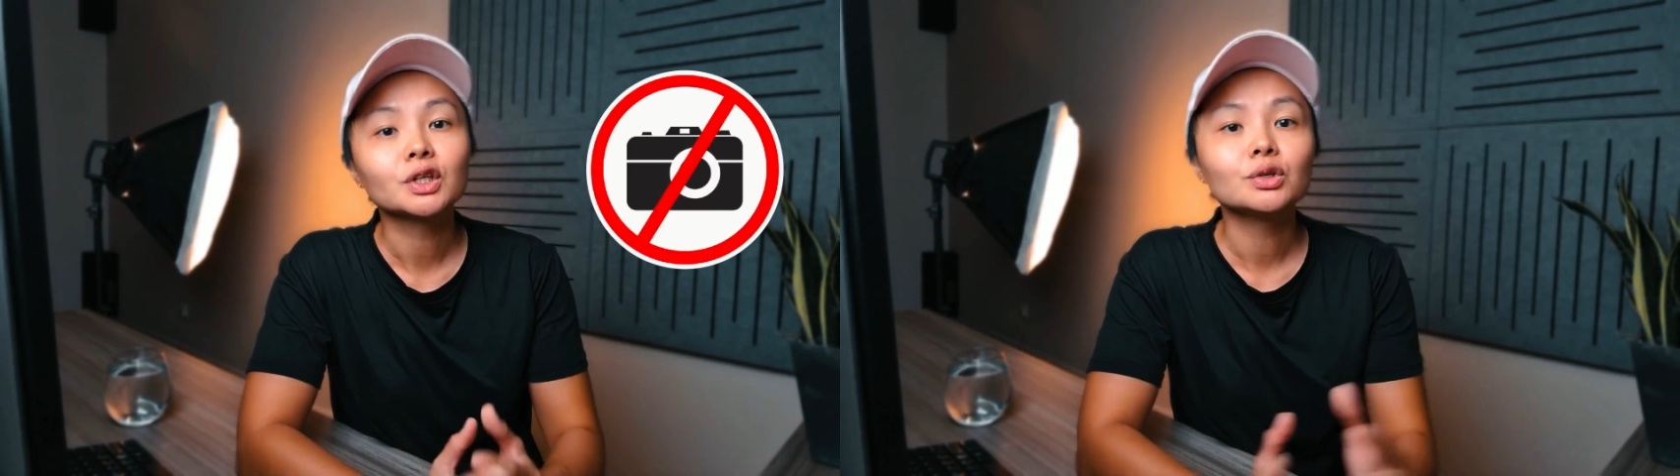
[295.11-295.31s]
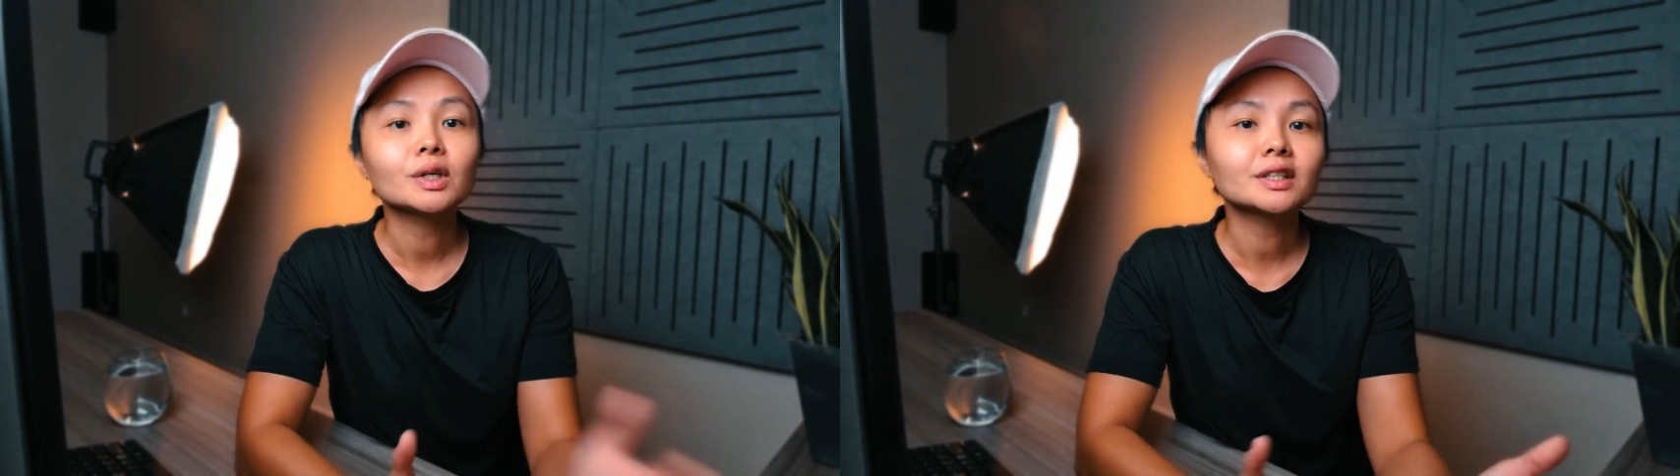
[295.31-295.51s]

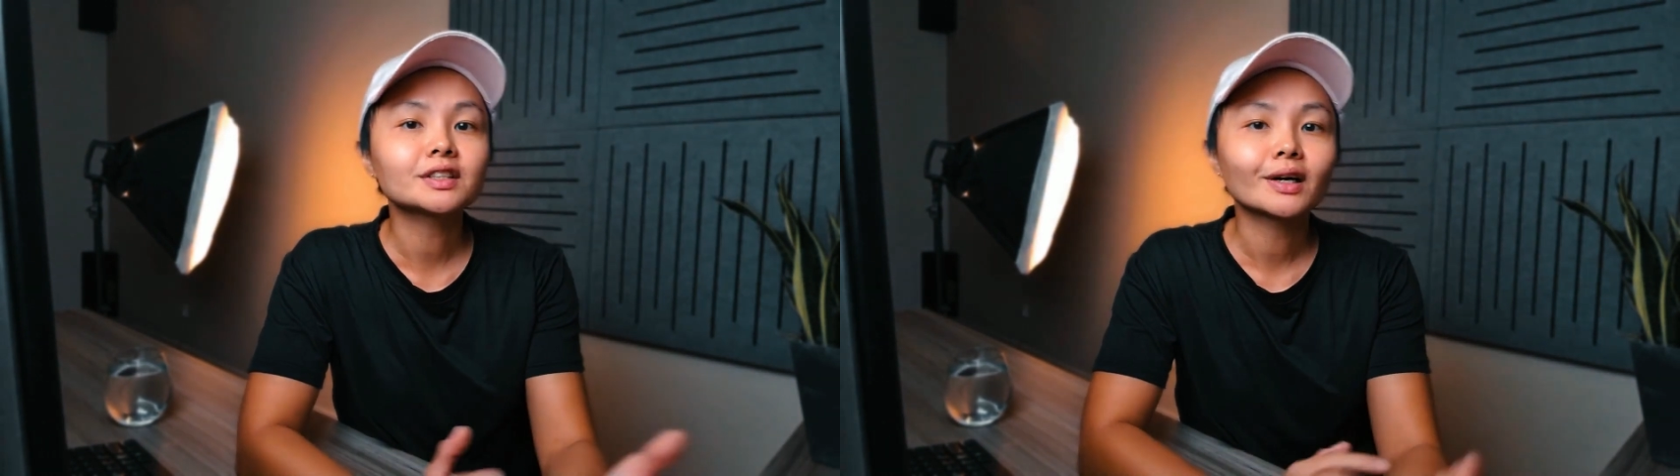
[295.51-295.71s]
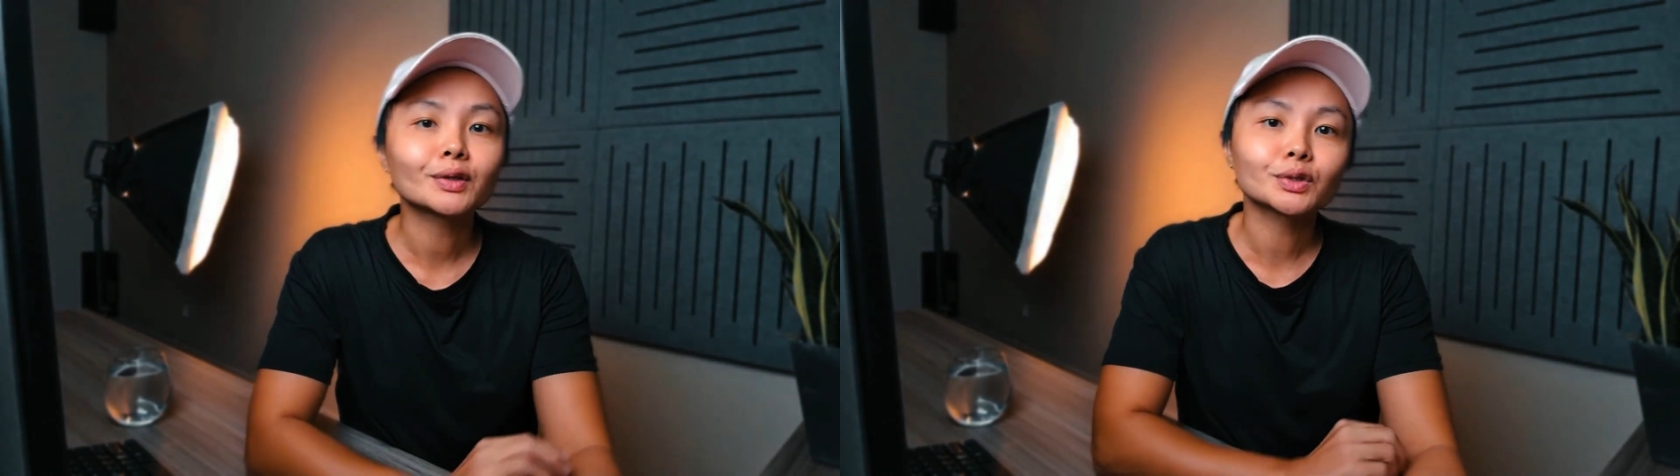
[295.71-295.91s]
you can
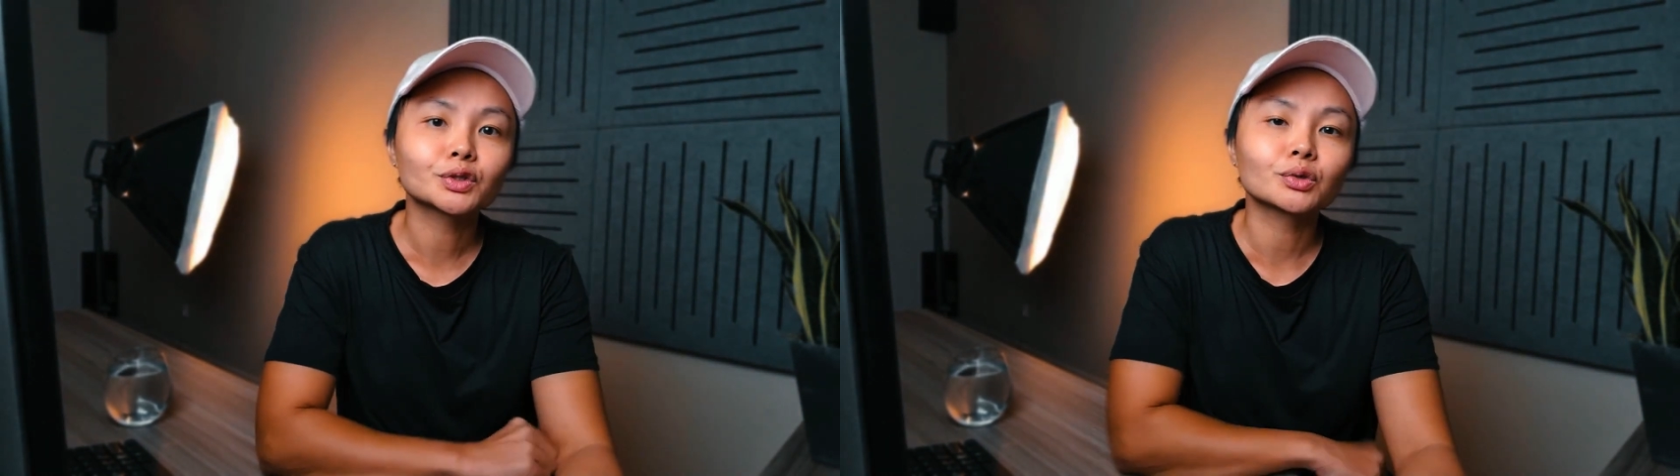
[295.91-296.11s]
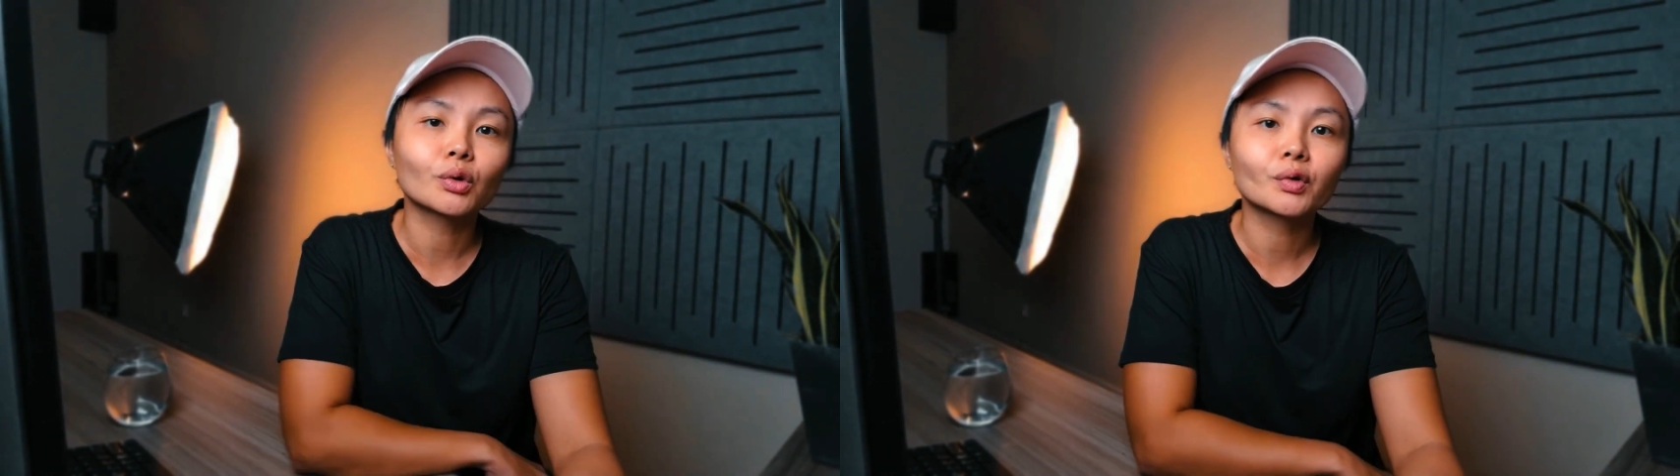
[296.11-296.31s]
tell your
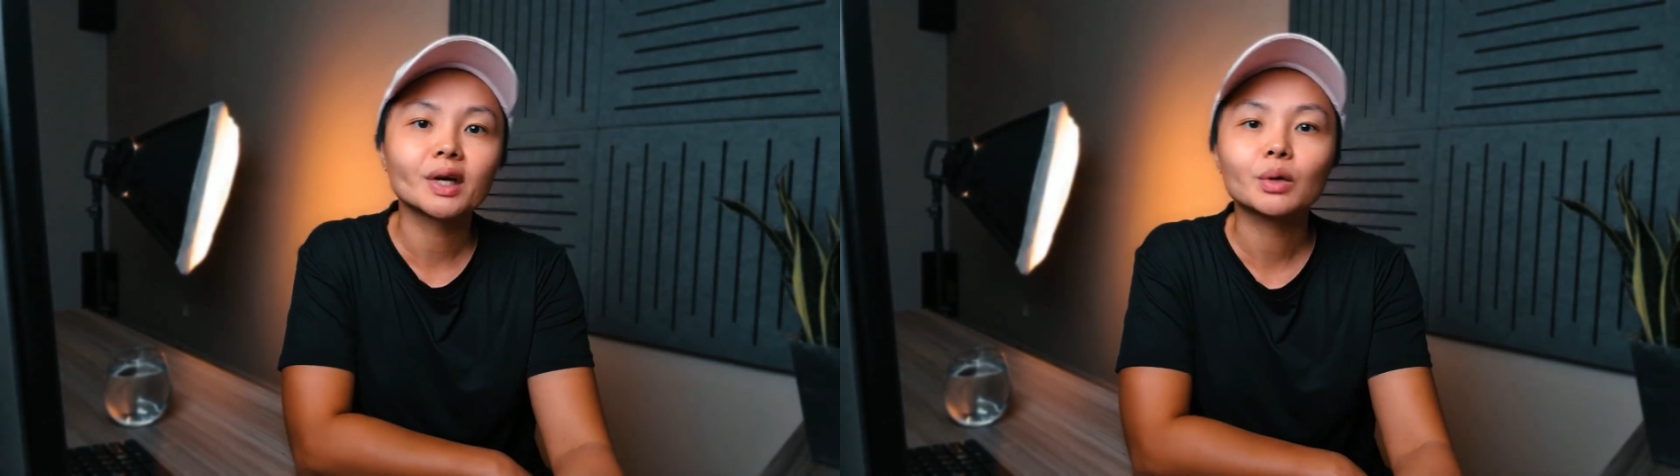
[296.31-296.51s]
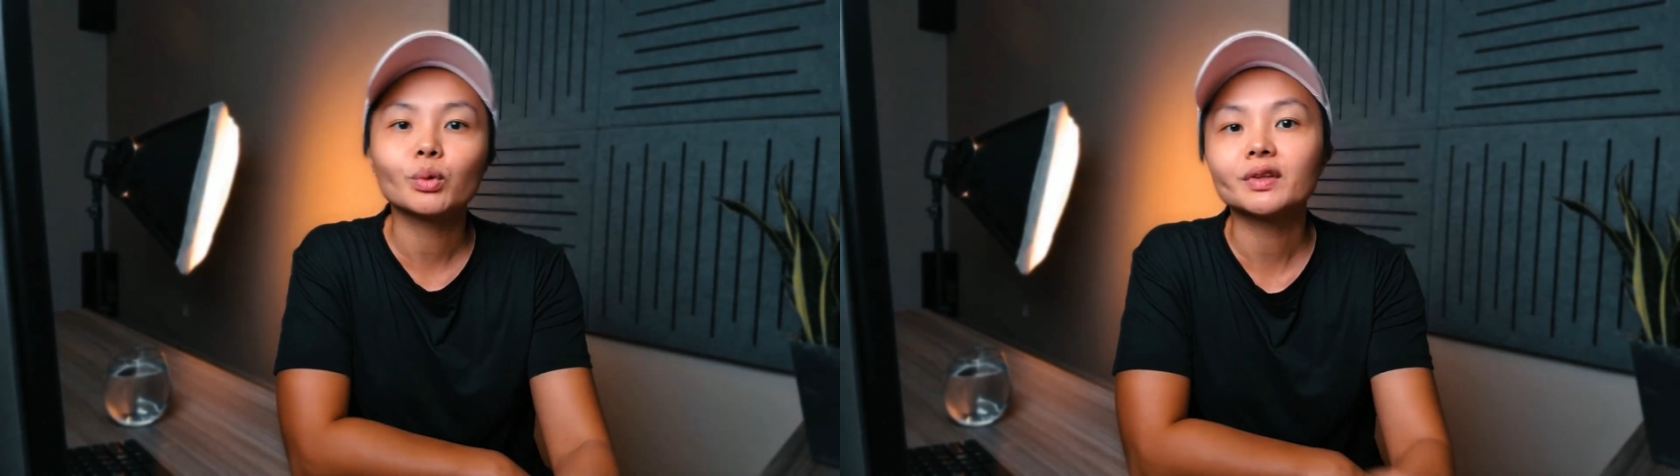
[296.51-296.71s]

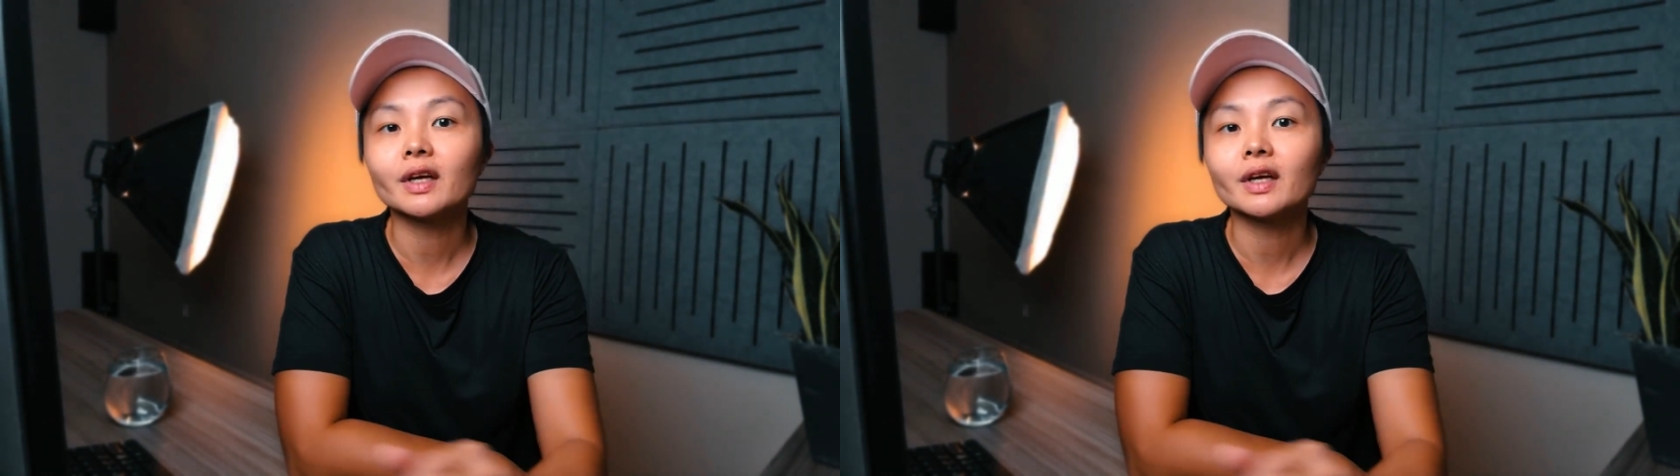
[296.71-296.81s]
story with